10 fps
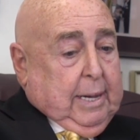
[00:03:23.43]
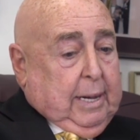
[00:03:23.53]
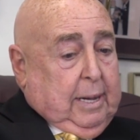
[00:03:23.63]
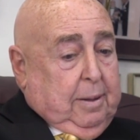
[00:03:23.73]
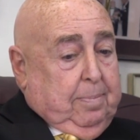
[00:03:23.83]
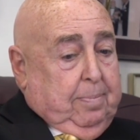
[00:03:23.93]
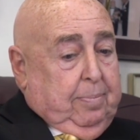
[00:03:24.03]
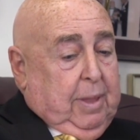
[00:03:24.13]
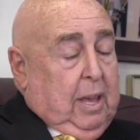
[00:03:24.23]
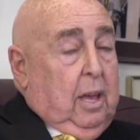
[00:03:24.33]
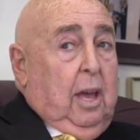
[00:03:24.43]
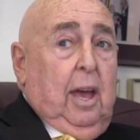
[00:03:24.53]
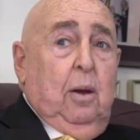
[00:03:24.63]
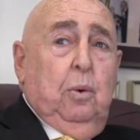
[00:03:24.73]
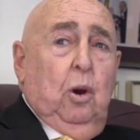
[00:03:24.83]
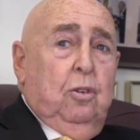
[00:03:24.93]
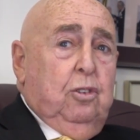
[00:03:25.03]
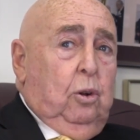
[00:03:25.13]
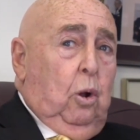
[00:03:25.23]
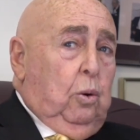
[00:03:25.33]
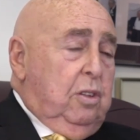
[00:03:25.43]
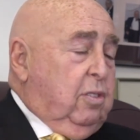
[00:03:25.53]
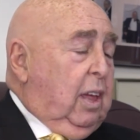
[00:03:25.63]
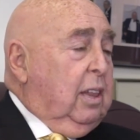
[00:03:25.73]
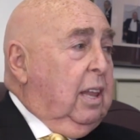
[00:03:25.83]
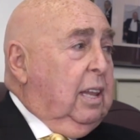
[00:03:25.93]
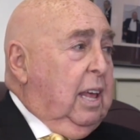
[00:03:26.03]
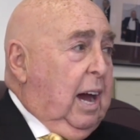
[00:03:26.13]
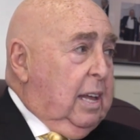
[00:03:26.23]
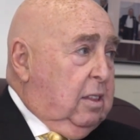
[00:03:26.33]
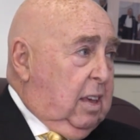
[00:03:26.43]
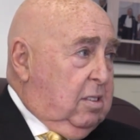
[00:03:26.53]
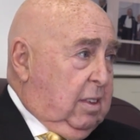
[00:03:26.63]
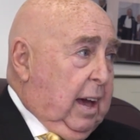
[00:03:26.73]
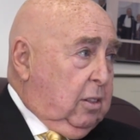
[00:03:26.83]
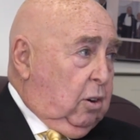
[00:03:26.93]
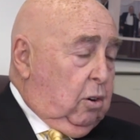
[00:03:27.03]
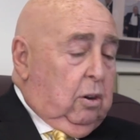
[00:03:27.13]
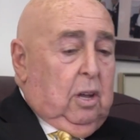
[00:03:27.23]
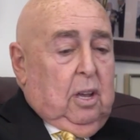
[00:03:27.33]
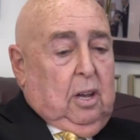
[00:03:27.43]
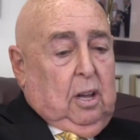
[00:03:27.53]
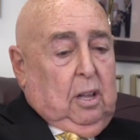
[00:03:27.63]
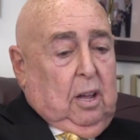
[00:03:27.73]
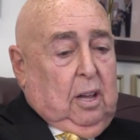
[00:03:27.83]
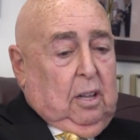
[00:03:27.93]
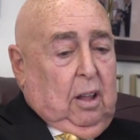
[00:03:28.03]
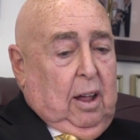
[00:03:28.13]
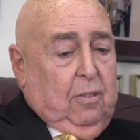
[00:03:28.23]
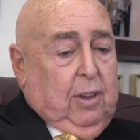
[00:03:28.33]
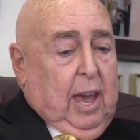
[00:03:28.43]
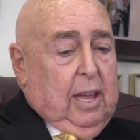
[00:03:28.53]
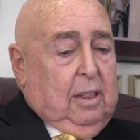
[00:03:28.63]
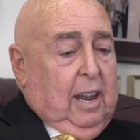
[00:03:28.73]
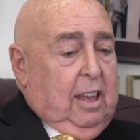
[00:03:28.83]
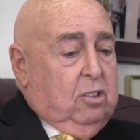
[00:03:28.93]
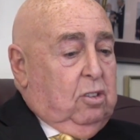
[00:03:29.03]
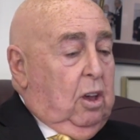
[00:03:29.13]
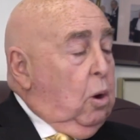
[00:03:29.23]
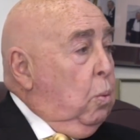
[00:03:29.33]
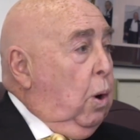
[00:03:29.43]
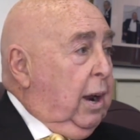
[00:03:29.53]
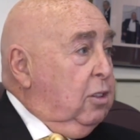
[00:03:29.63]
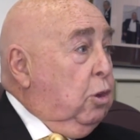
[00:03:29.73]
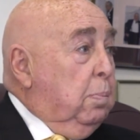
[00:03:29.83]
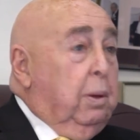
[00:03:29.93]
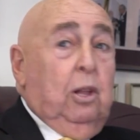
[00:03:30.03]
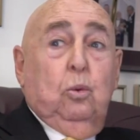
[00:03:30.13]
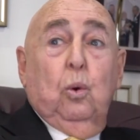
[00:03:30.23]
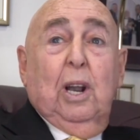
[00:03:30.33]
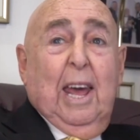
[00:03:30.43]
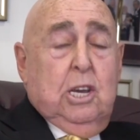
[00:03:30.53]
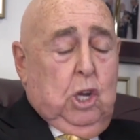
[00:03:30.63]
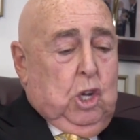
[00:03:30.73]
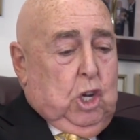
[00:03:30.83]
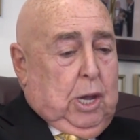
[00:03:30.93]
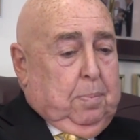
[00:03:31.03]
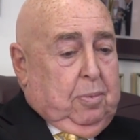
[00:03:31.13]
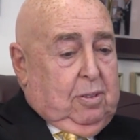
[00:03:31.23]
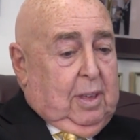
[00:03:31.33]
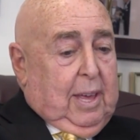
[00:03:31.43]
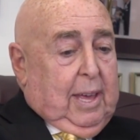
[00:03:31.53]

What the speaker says: And we also noticed that in the IT sector, a lot of candidates wanted to build relationships